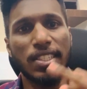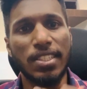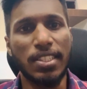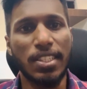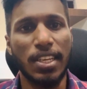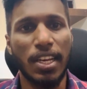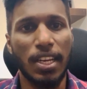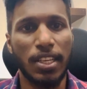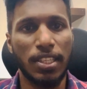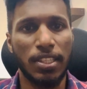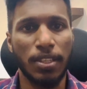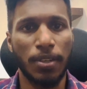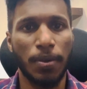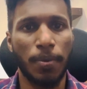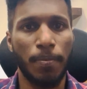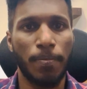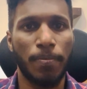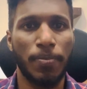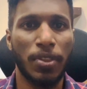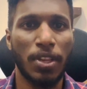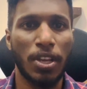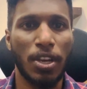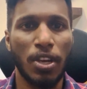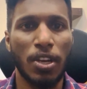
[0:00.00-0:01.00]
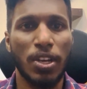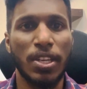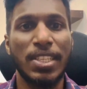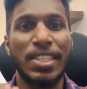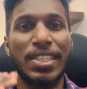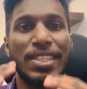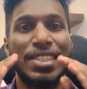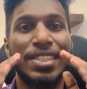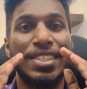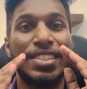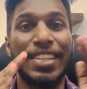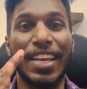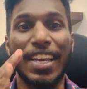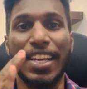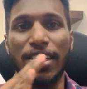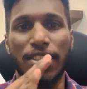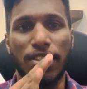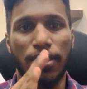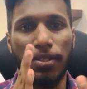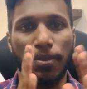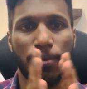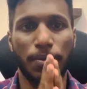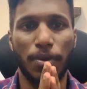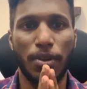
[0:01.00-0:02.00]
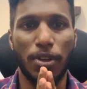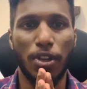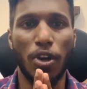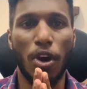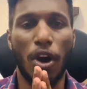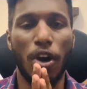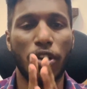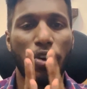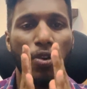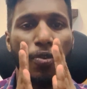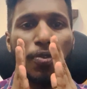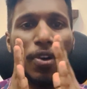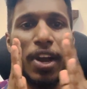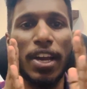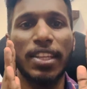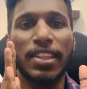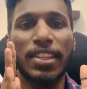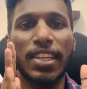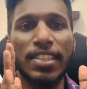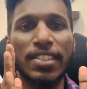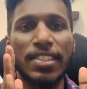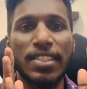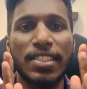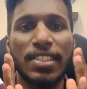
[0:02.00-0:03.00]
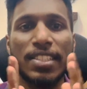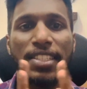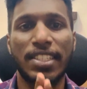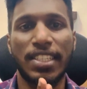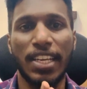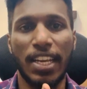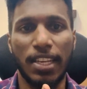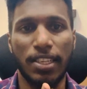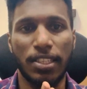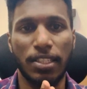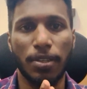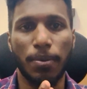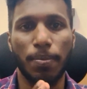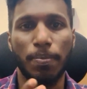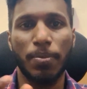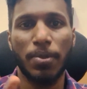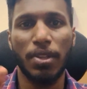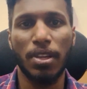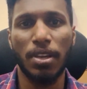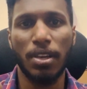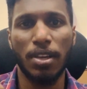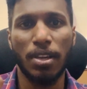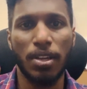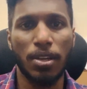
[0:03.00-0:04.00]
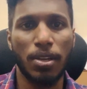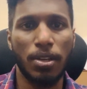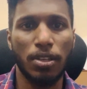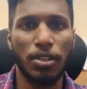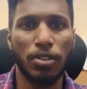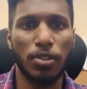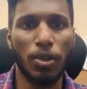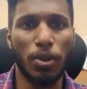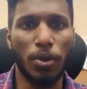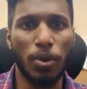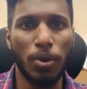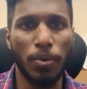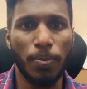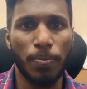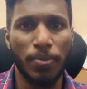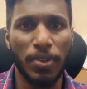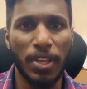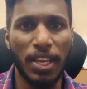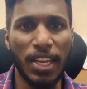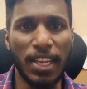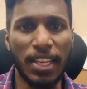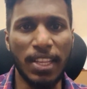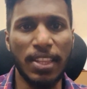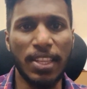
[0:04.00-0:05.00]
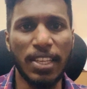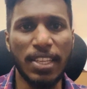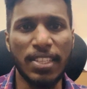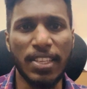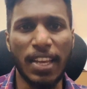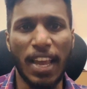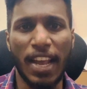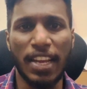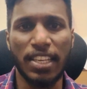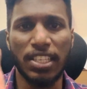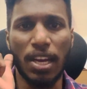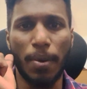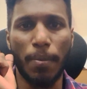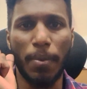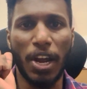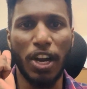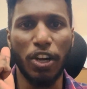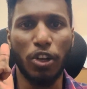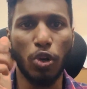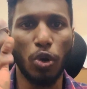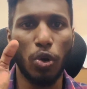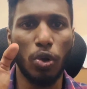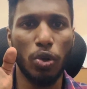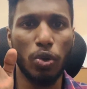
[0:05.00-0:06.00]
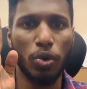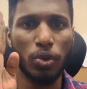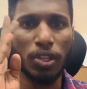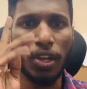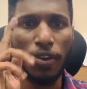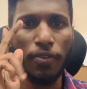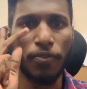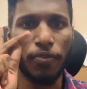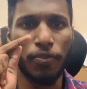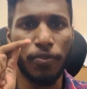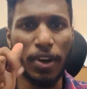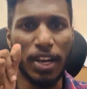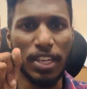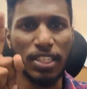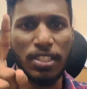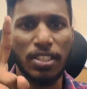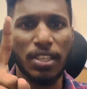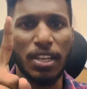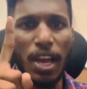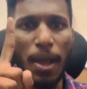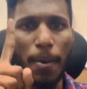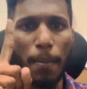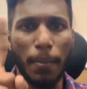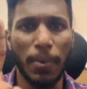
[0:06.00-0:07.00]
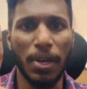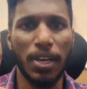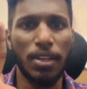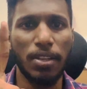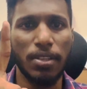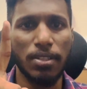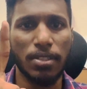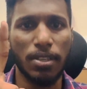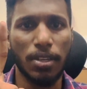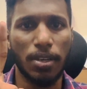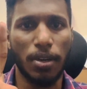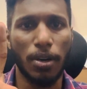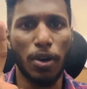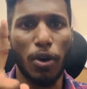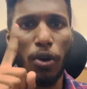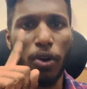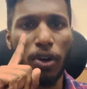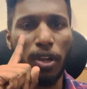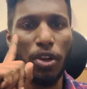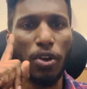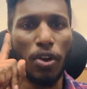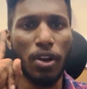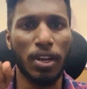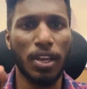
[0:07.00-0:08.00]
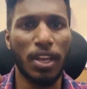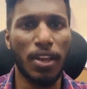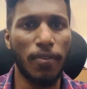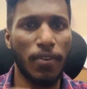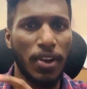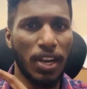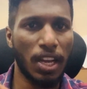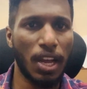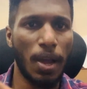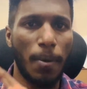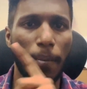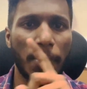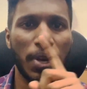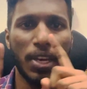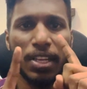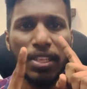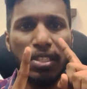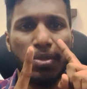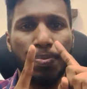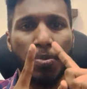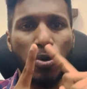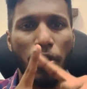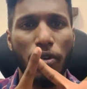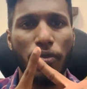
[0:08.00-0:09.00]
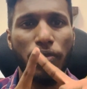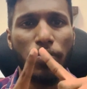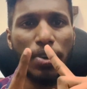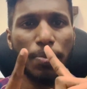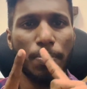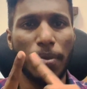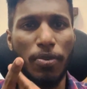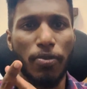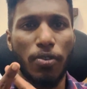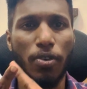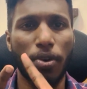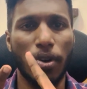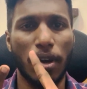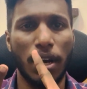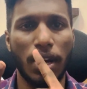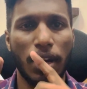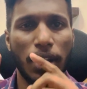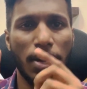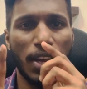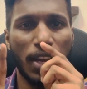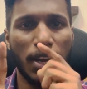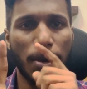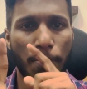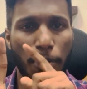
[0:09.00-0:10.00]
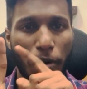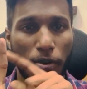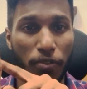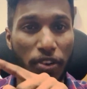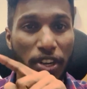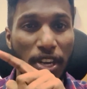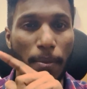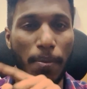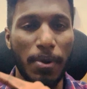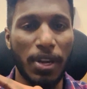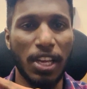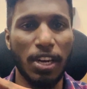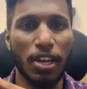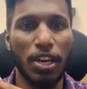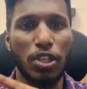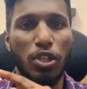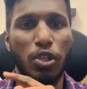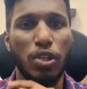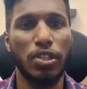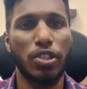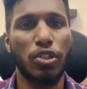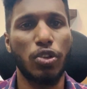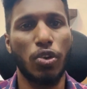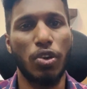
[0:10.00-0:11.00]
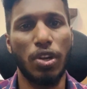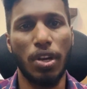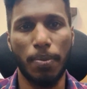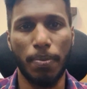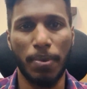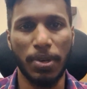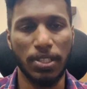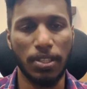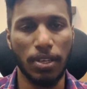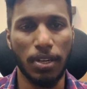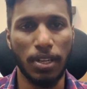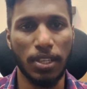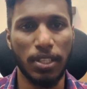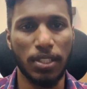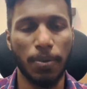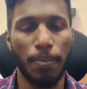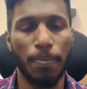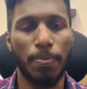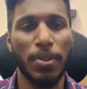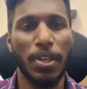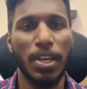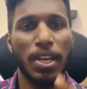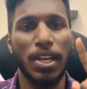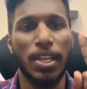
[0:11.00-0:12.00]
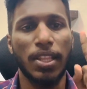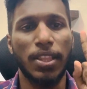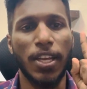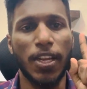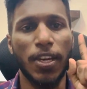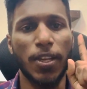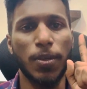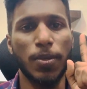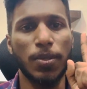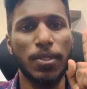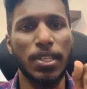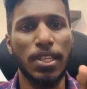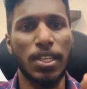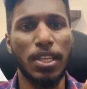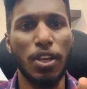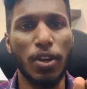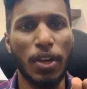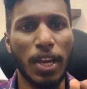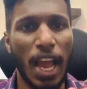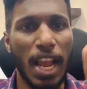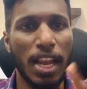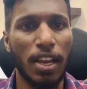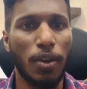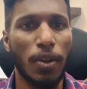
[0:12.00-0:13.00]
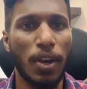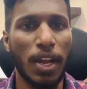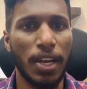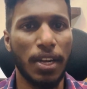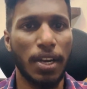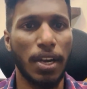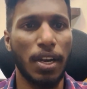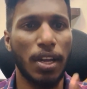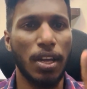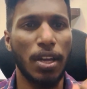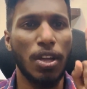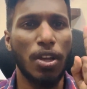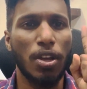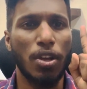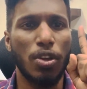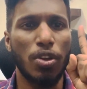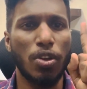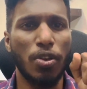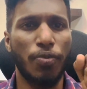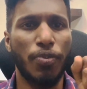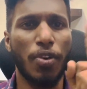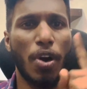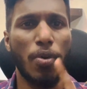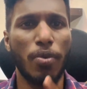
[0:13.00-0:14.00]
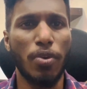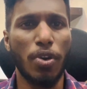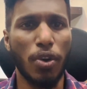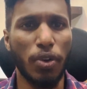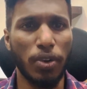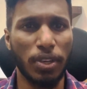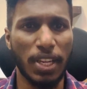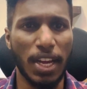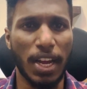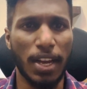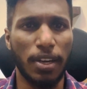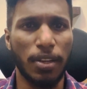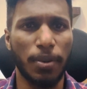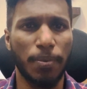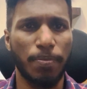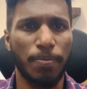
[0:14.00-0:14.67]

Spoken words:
stage, change. You have to find the change. So in this example I told you, the first company's or your given company's profit before profitability ratio is 20%. Then you calculated, you found out that